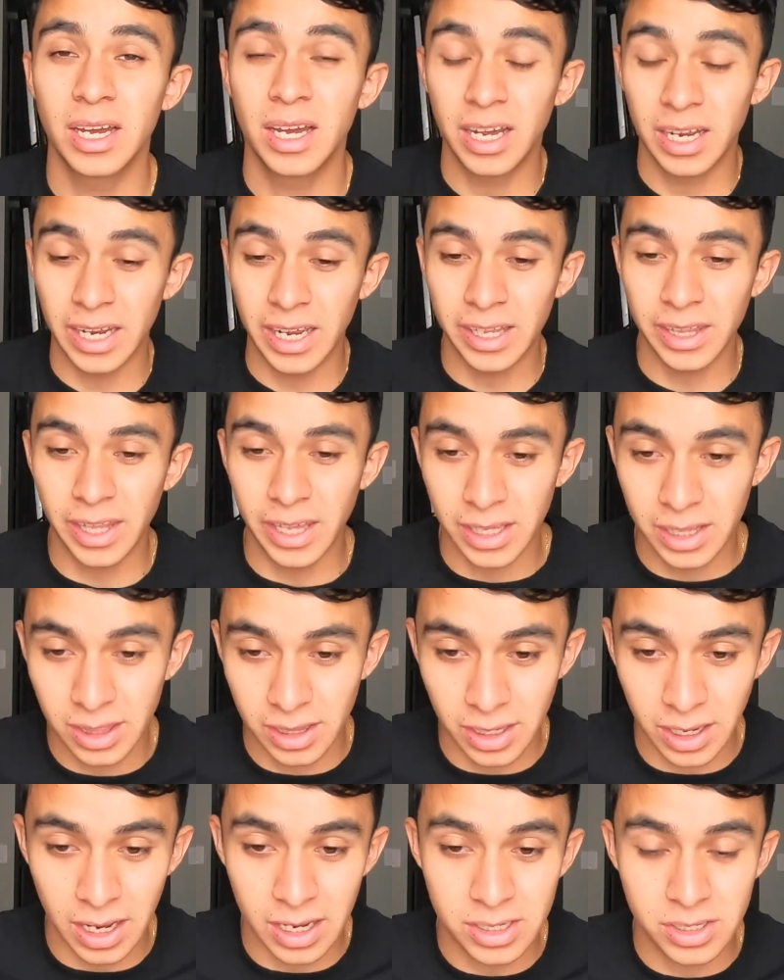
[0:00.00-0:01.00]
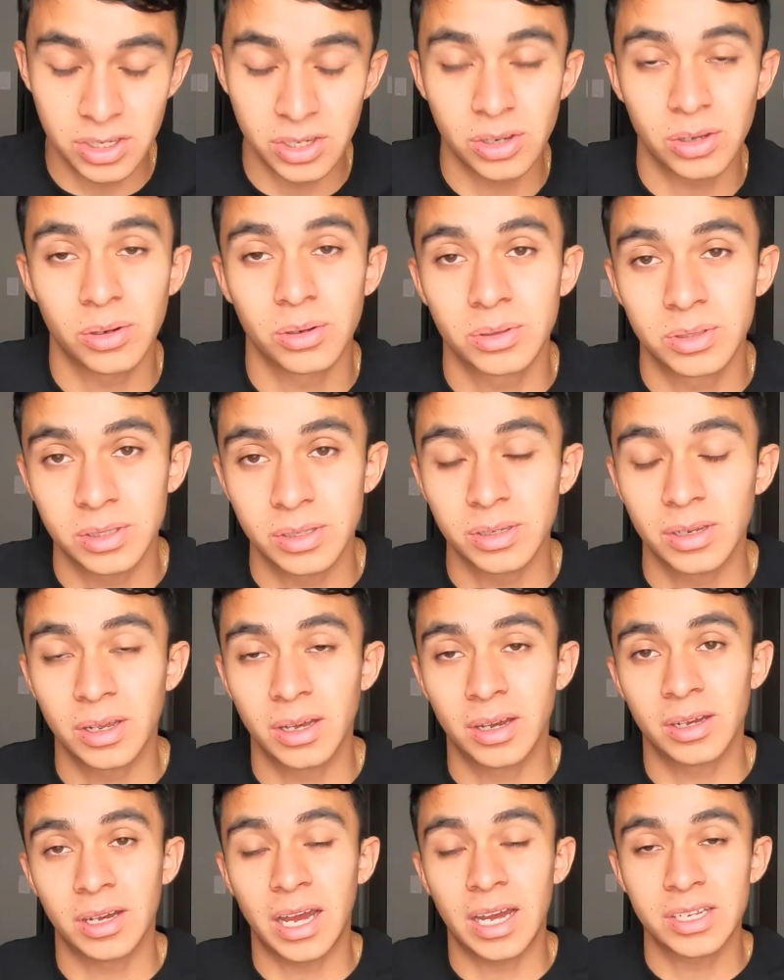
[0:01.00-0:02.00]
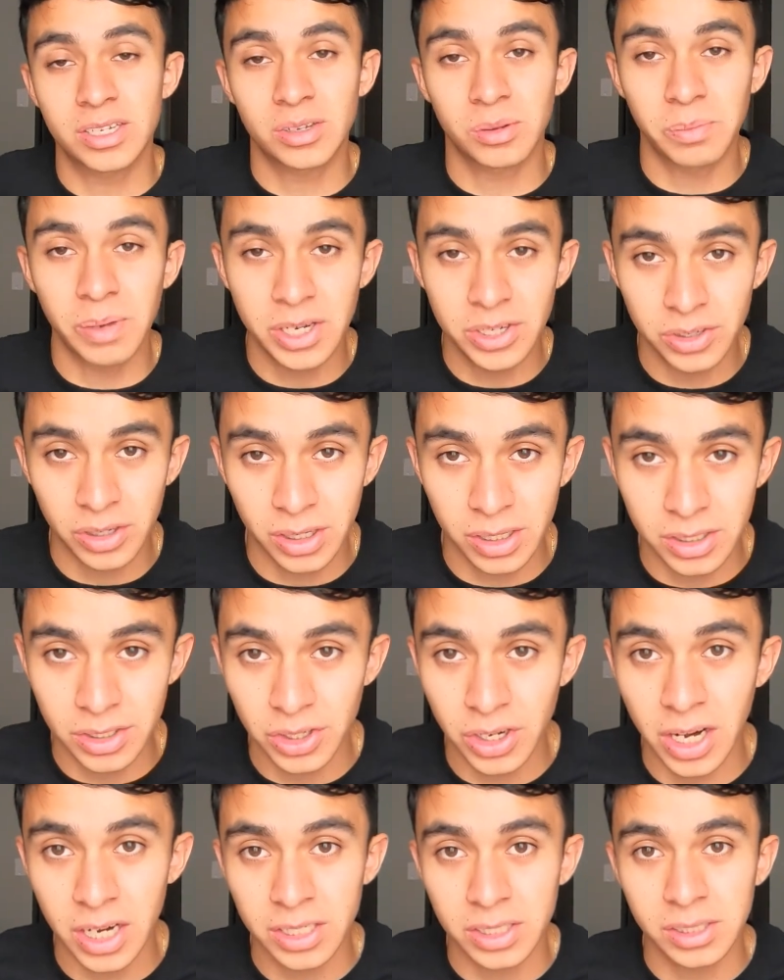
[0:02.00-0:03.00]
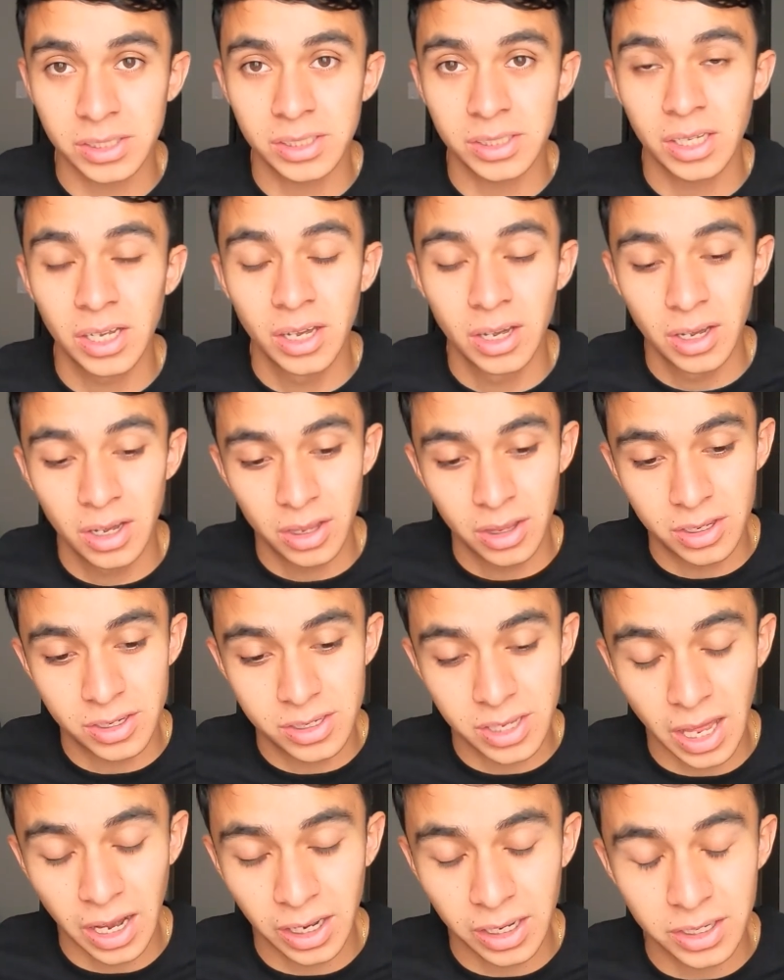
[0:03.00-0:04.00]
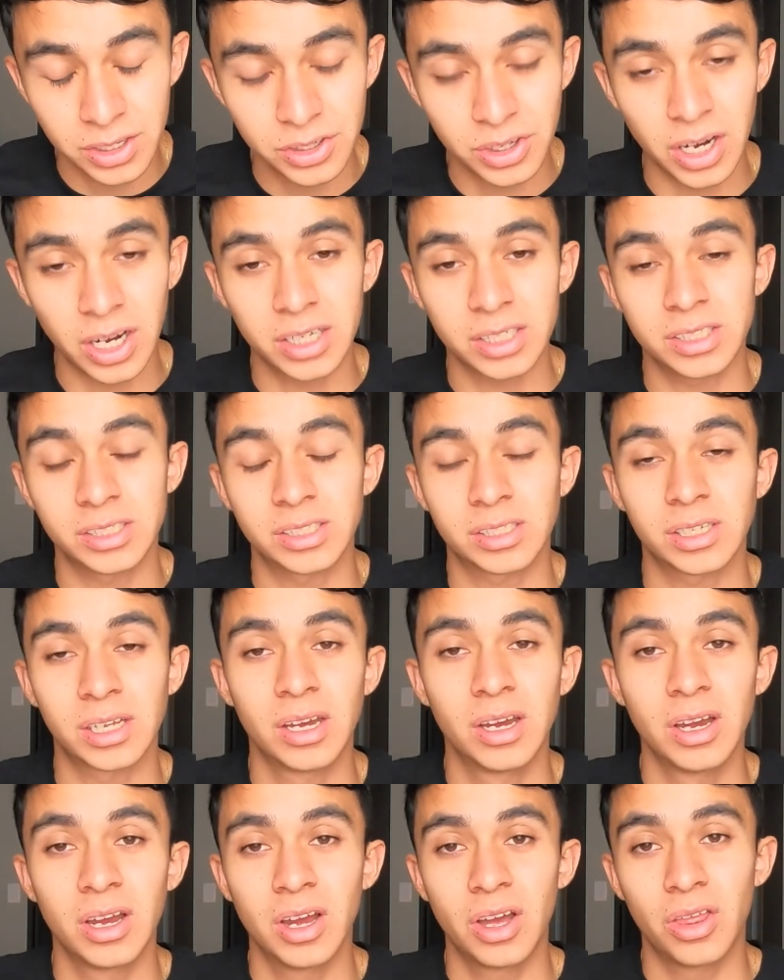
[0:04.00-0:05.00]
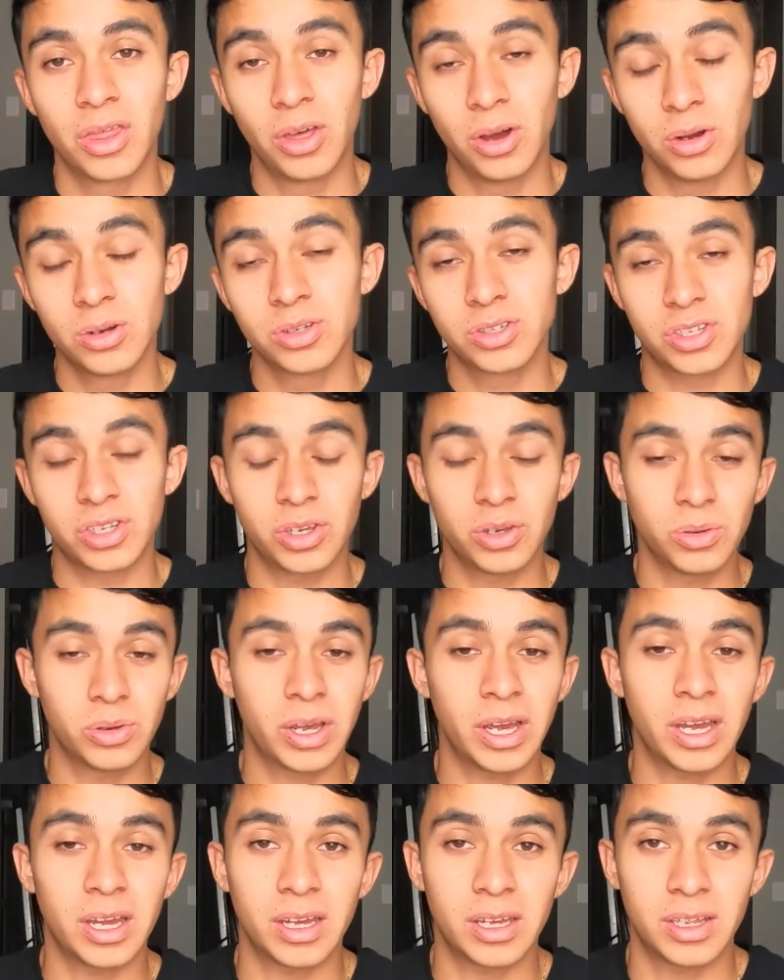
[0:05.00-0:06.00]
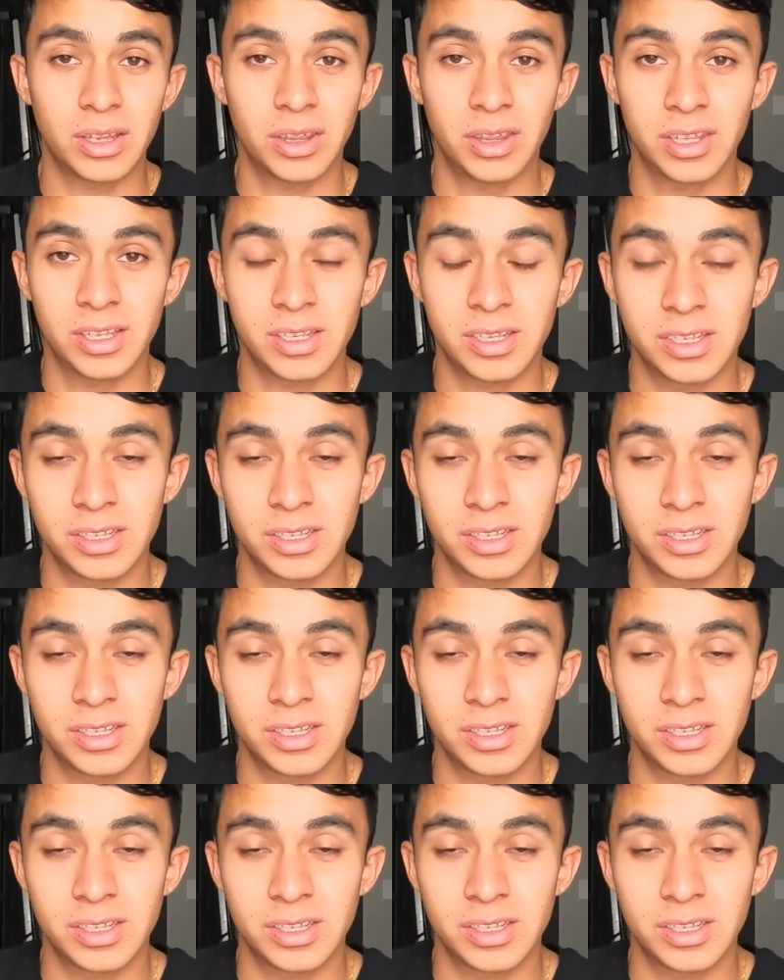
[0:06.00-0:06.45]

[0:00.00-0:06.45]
Again, like the isometric contractions, the static contractions, those you get the